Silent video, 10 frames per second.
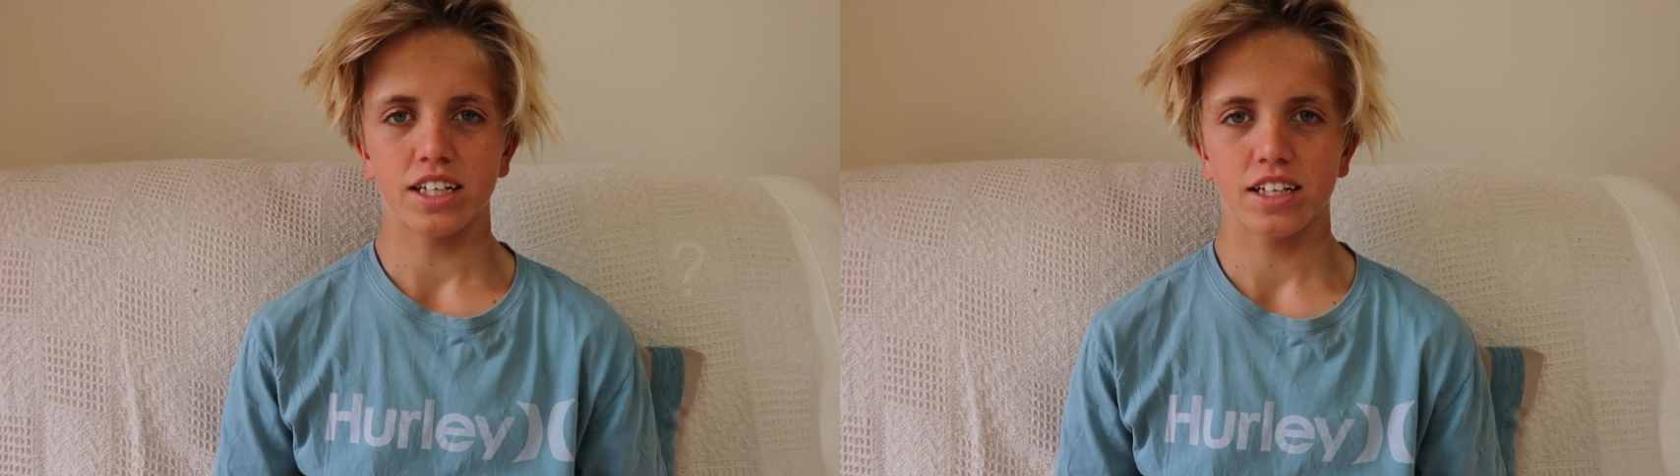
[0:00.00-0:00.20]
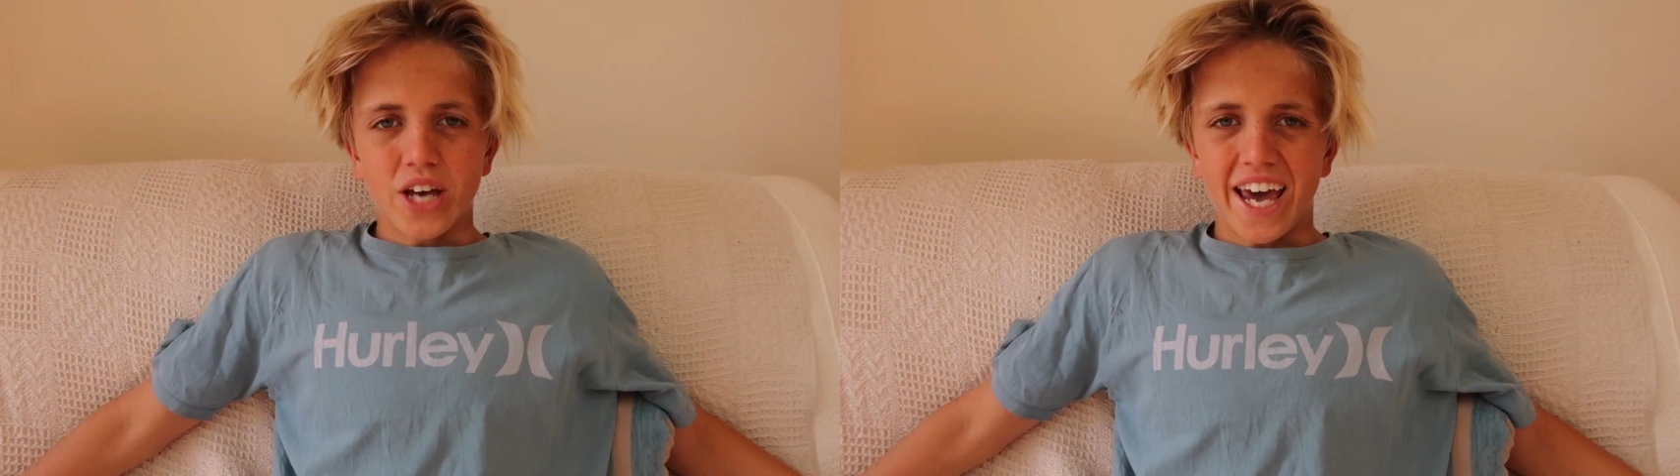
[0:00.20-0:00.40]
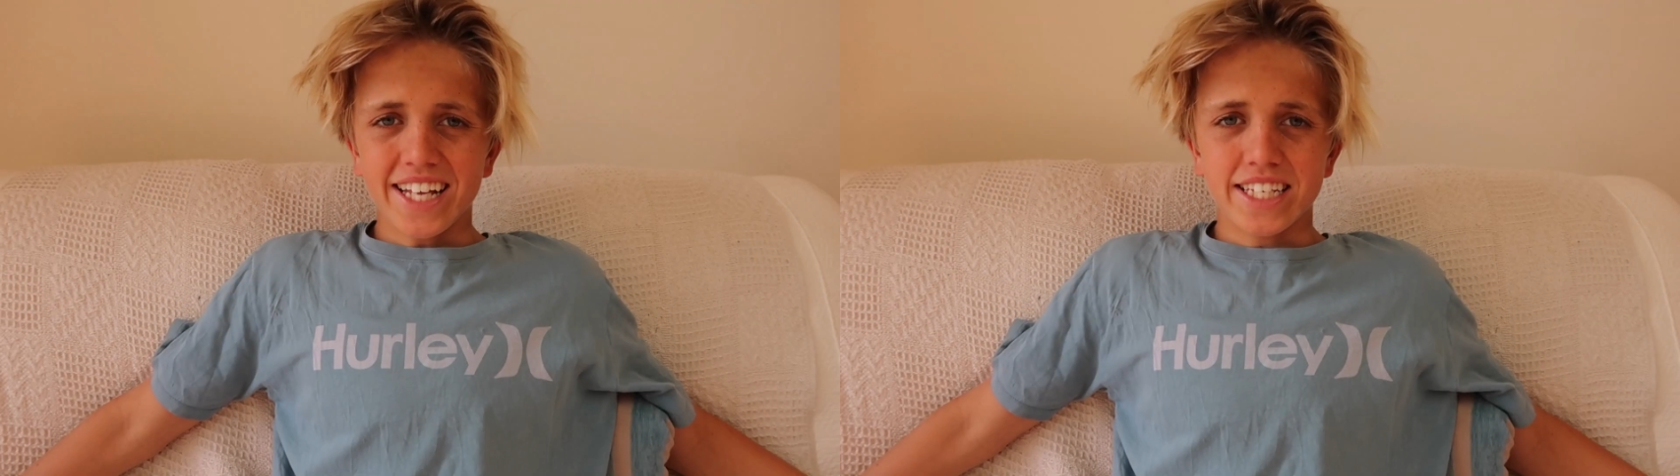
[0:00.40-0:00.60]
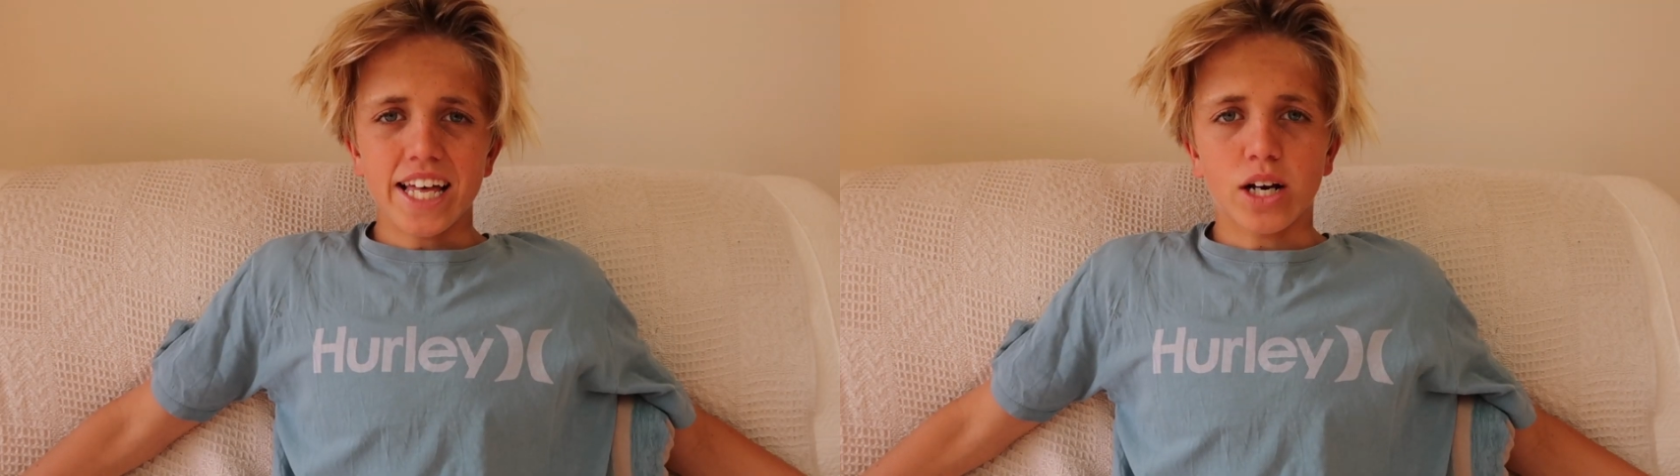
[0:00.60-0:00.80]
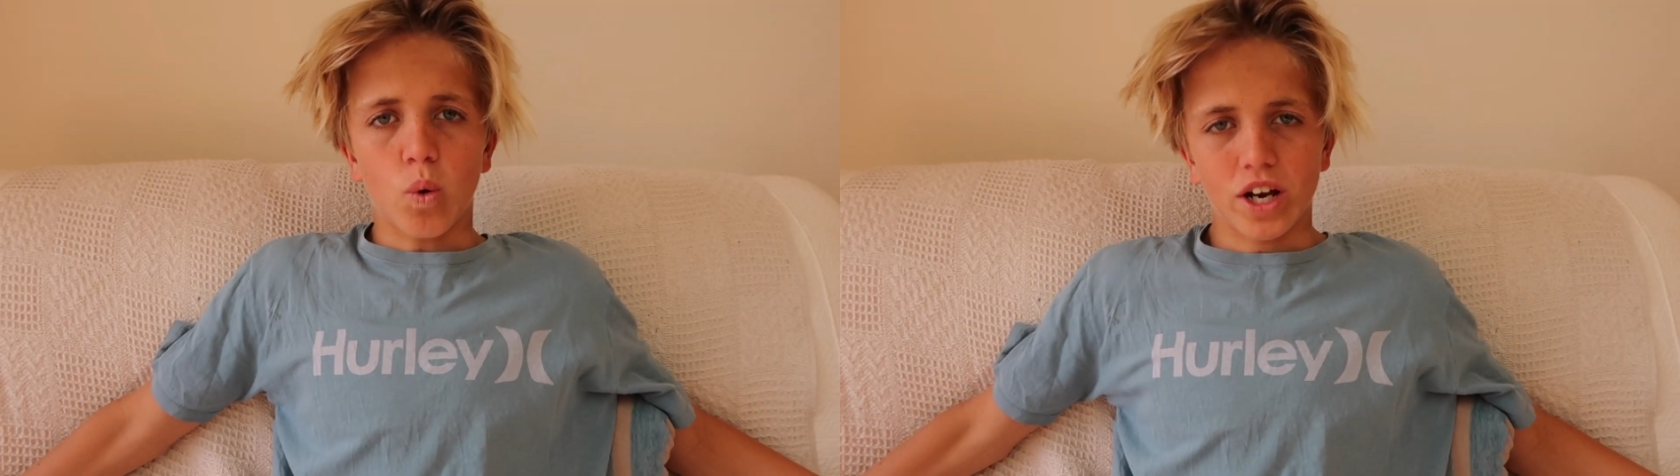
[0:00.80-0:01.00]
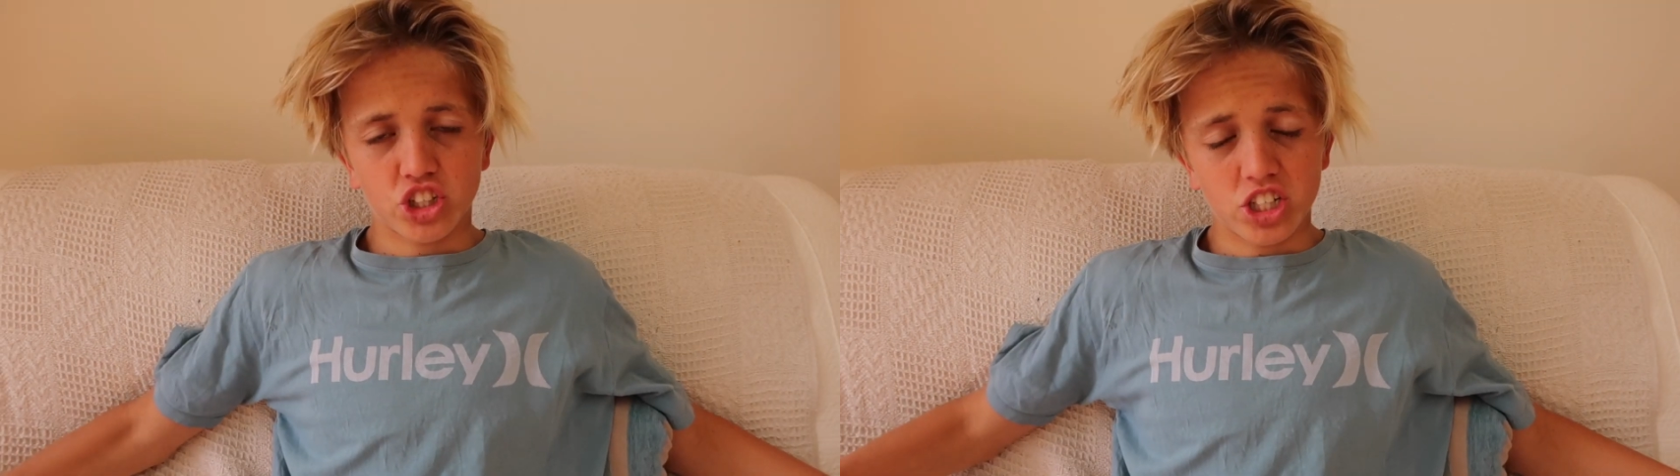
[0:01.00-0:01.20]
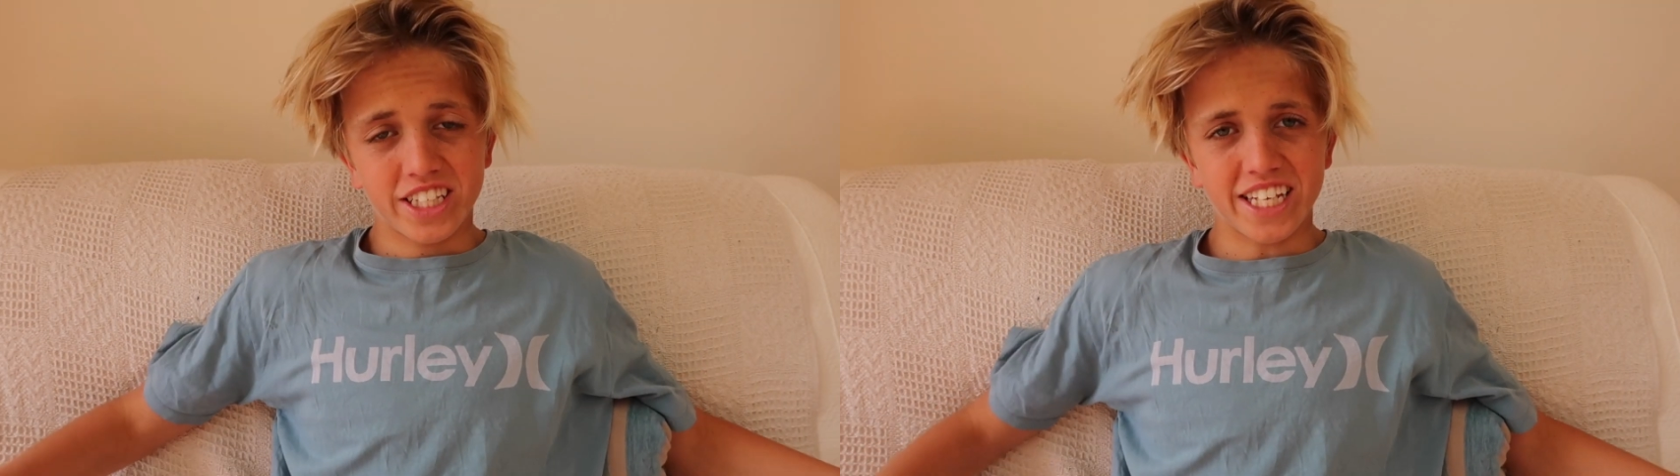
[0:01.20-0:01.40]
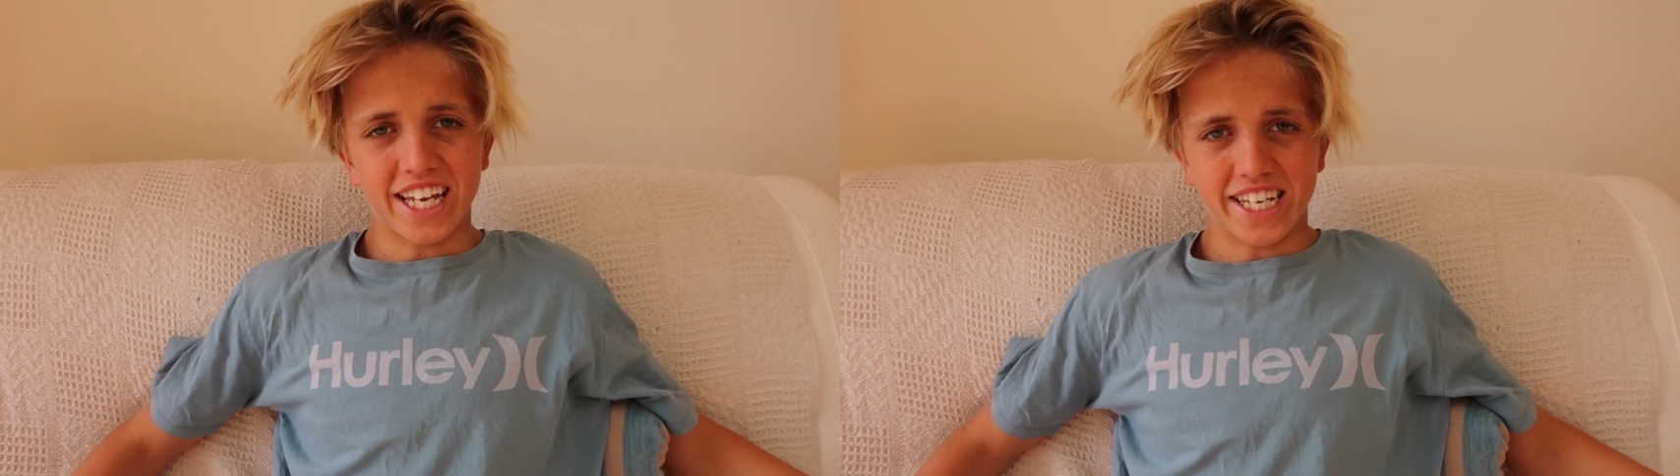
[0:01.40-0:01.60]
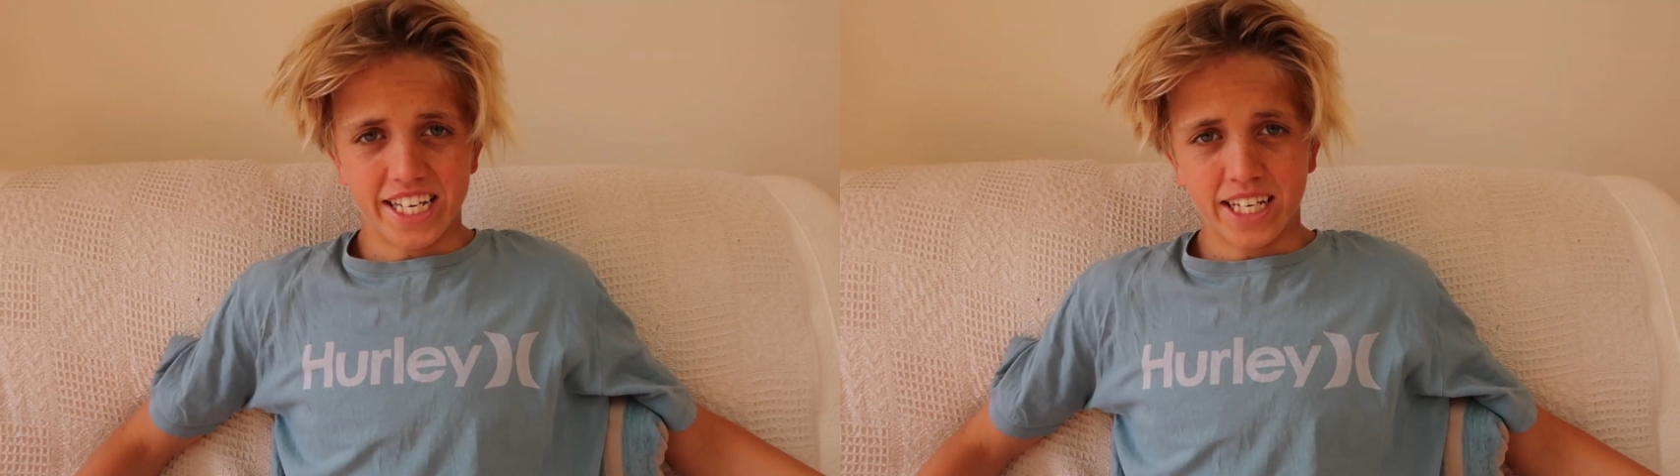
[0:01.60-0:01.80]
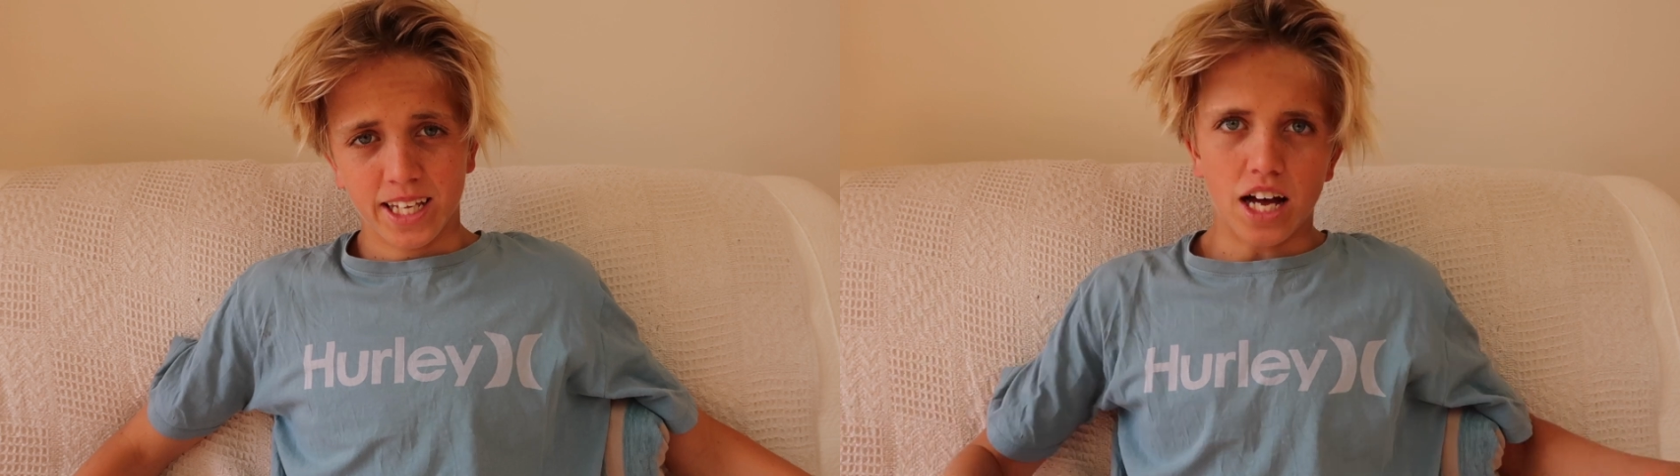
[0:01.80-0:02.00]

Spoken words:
To answer that question, Sandy,